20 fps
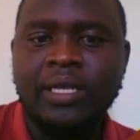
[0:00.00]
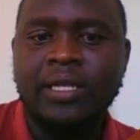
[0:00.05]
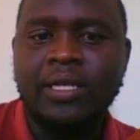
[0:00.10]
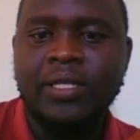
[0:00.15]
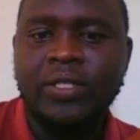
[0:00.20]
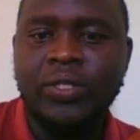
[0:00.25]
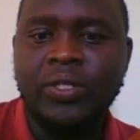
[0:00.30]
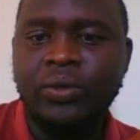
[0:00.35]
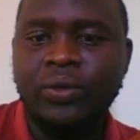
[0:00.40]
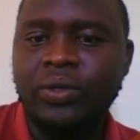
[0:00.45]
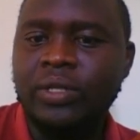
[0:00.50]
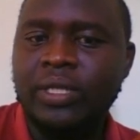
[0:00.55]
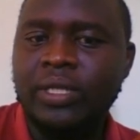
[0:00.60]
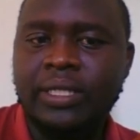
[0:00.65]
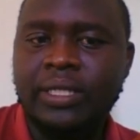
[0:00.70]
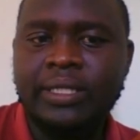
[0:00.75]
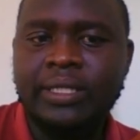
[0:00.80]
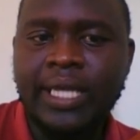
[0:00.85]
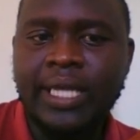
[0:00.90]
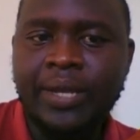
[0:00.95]
So the
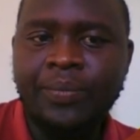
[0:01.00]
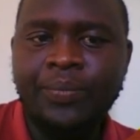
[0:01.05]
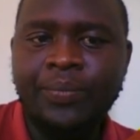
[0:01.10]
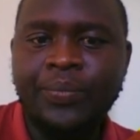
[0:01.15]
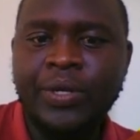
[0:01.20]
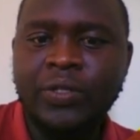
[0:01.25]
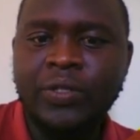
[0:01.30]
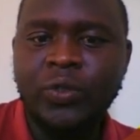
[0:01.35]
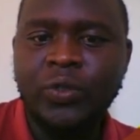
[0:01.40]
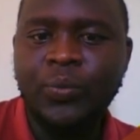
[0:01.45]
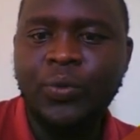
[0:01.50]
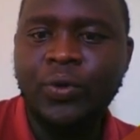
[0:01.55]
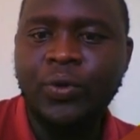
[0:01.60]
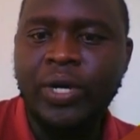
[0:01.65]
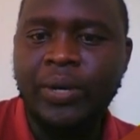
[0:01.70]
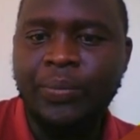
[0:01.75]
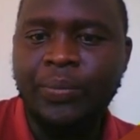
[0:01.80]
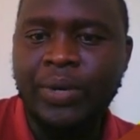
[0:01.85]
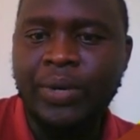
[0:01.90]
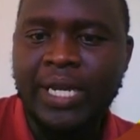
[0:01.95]
same principle
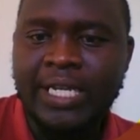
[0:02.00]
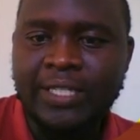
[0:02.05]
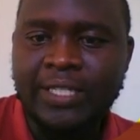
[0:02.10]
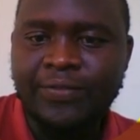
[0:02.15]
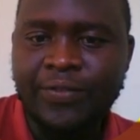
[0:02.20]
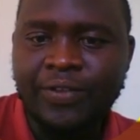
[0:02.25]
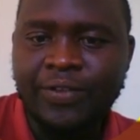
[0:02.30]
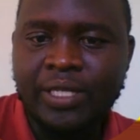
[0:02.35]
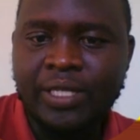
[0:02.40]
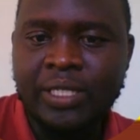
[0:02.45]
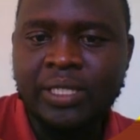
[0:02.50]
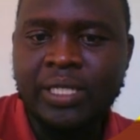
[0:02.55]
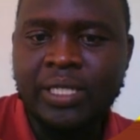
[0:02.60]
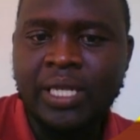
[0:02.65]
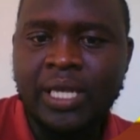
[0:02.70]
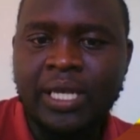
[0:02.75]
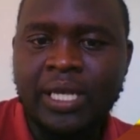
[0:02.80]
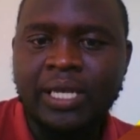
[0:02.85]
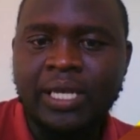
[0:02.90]
applies for this.